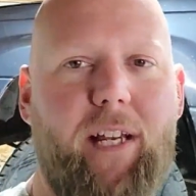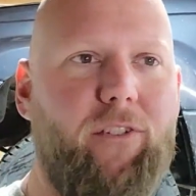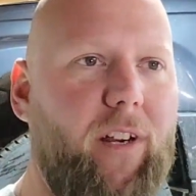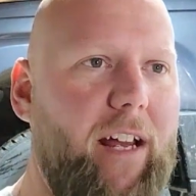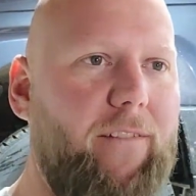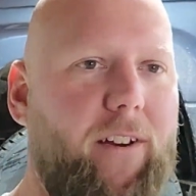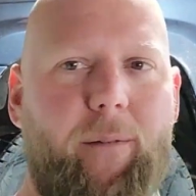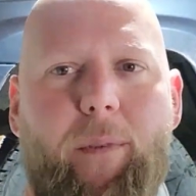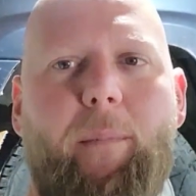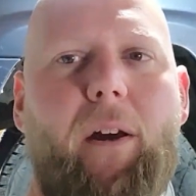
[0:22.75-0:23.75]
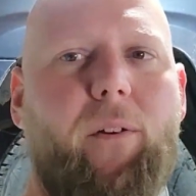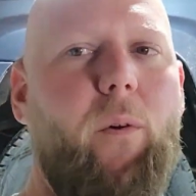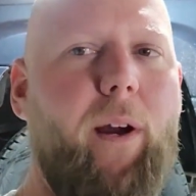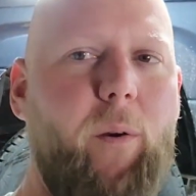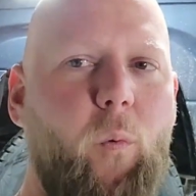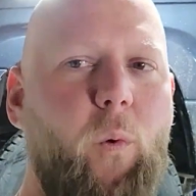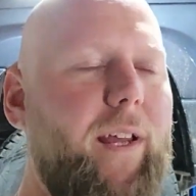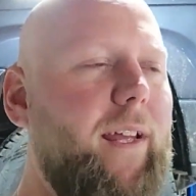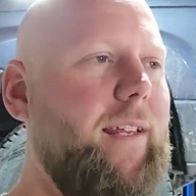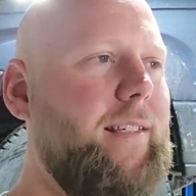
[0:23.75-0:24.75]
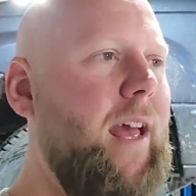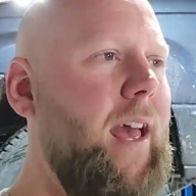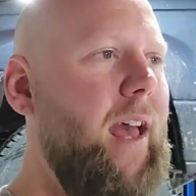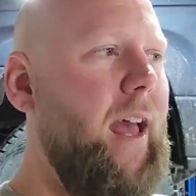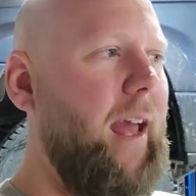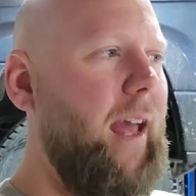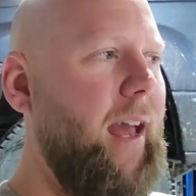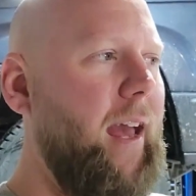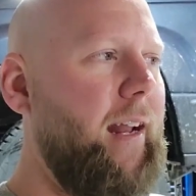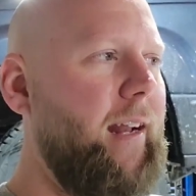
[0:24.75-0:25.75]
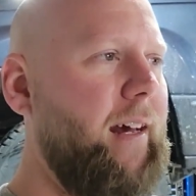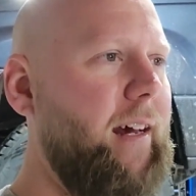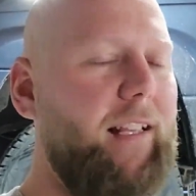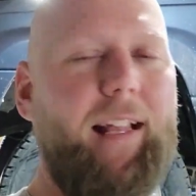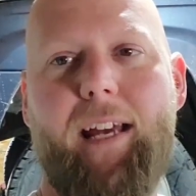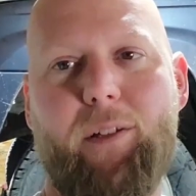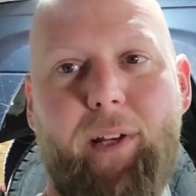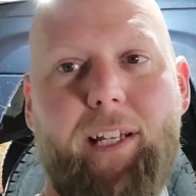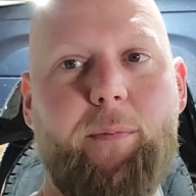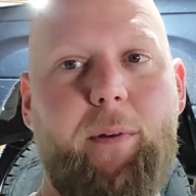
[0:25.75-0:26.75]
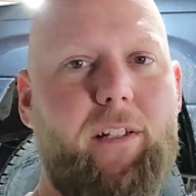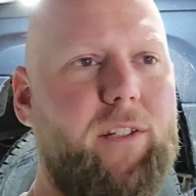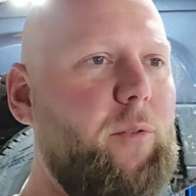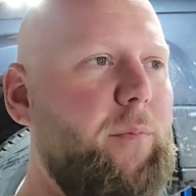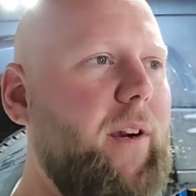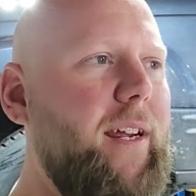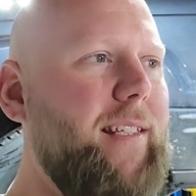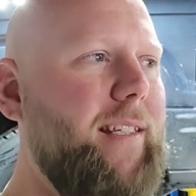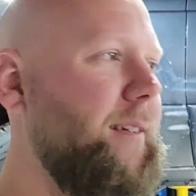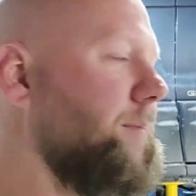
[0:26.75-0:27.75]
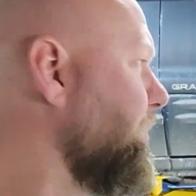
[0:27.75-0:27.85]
I drive up the mountain quite a ways, and the last week it's been super icy,